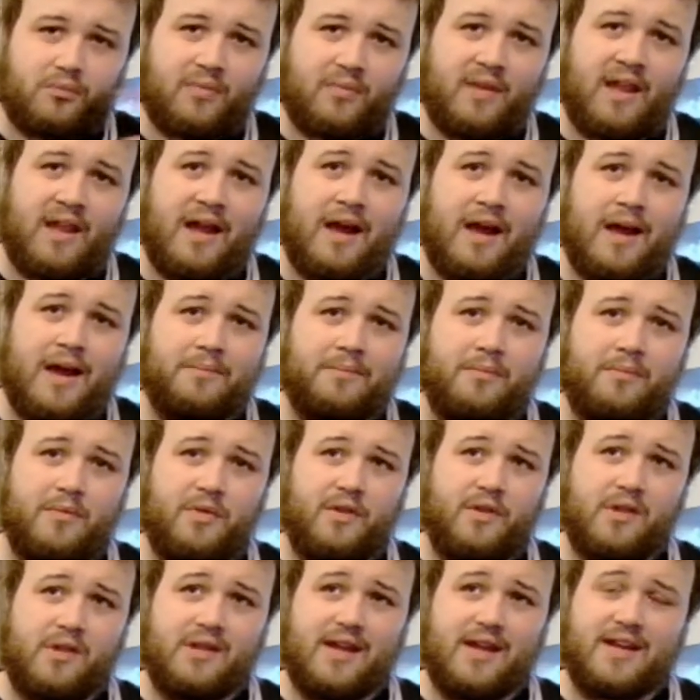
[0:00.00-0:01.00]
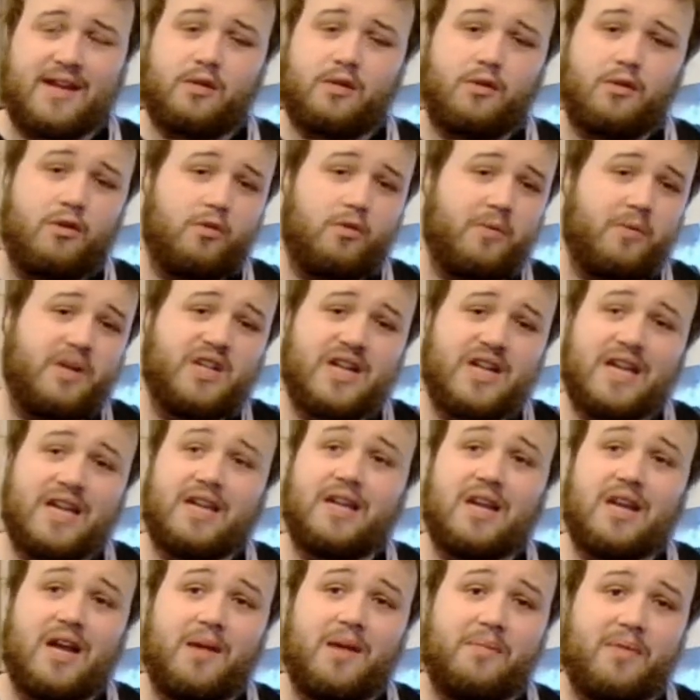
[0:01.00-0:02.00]
the status quo will be
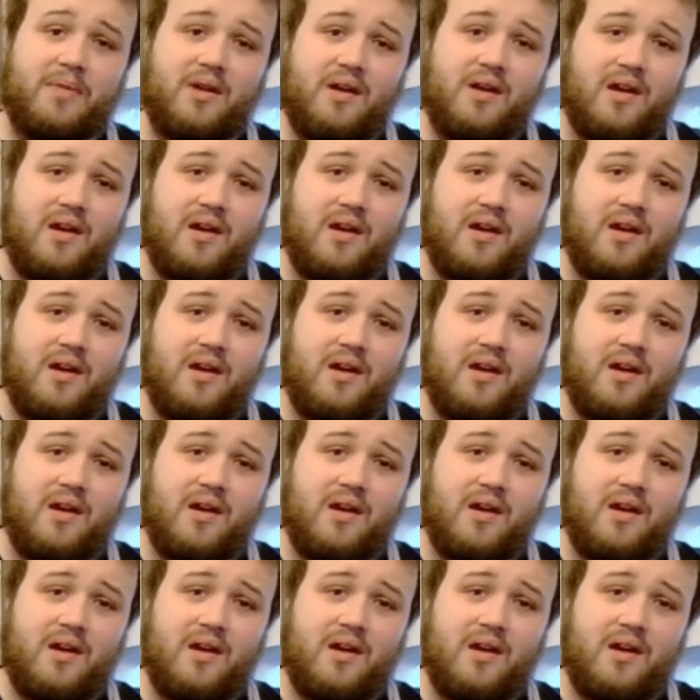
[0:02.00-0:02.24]
shaken up.